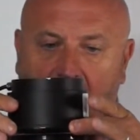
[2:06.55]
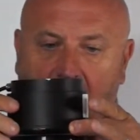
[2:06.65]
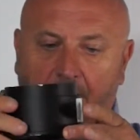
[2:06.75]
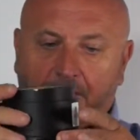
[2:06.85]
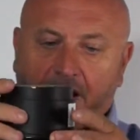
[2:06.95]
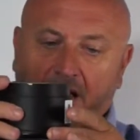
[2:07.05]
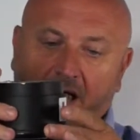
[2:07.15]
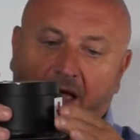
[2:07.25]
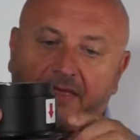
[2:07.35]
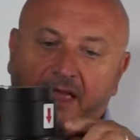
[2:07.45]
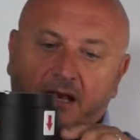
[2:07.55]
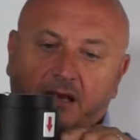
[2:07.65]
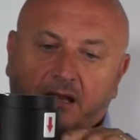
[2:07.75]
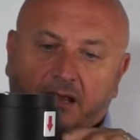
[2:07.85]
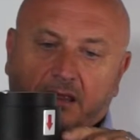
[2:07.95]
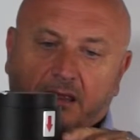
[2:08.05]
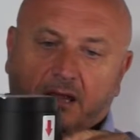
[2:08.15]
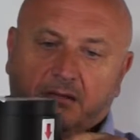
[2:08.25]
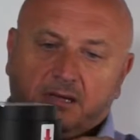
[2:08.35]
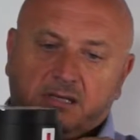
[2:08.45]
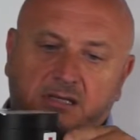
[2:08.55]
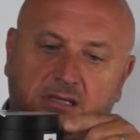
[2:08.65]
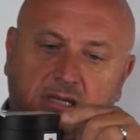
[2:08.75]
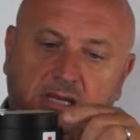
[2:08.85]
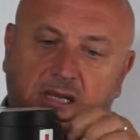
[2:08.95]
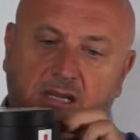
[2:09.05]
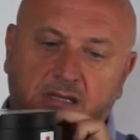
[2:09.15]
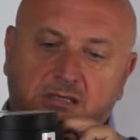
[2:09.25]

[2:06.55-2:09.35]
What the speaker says: and then there is the